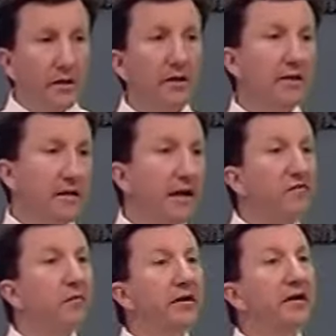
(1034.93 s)
He said,
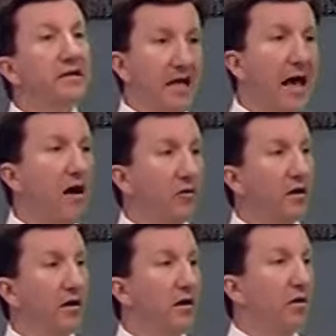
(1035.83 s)
everybody in town
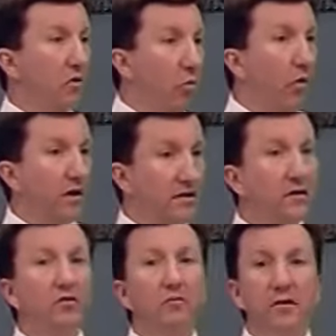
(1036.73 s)
wants to
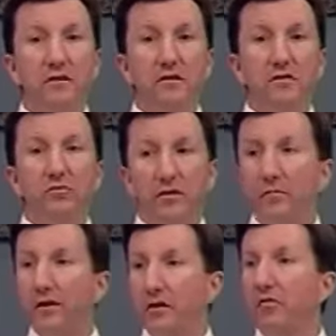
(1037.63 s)
do business with the
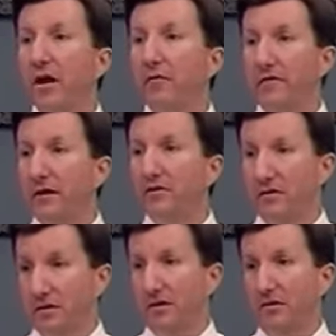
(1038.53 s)
Billy Graham
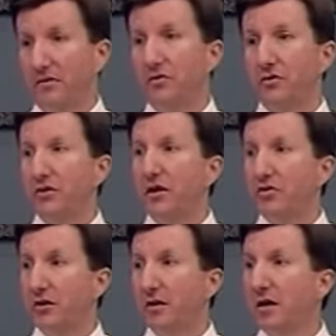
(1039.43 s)
Evangelistic
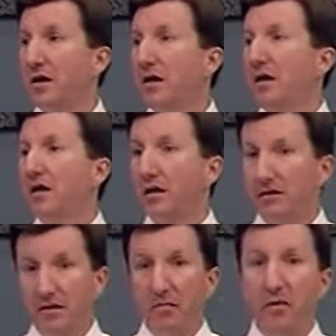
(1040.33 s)
Association because
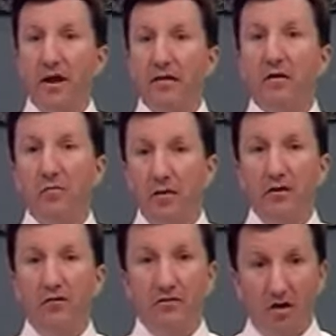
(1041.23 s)
they pay their
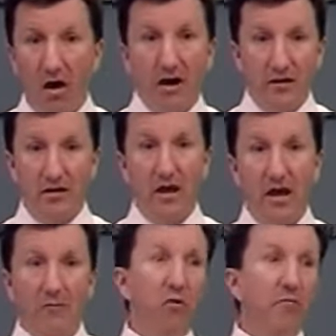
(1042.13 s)
bills on
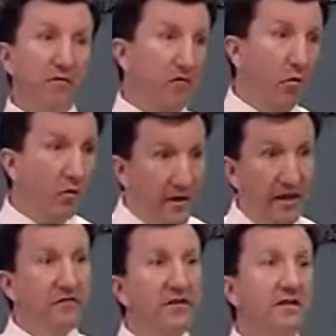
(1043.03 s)
time, or before we
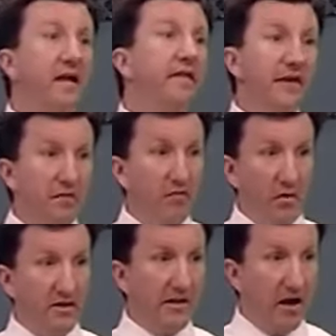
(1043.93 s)
even send the
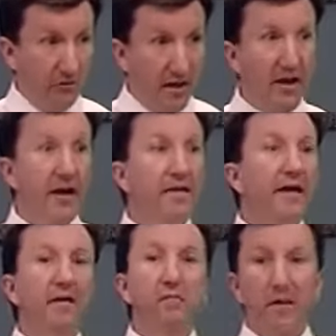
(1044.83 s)
invoice out, they
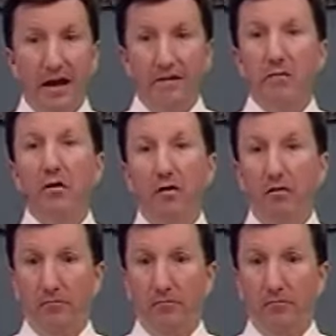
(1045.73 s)
have paid the bill.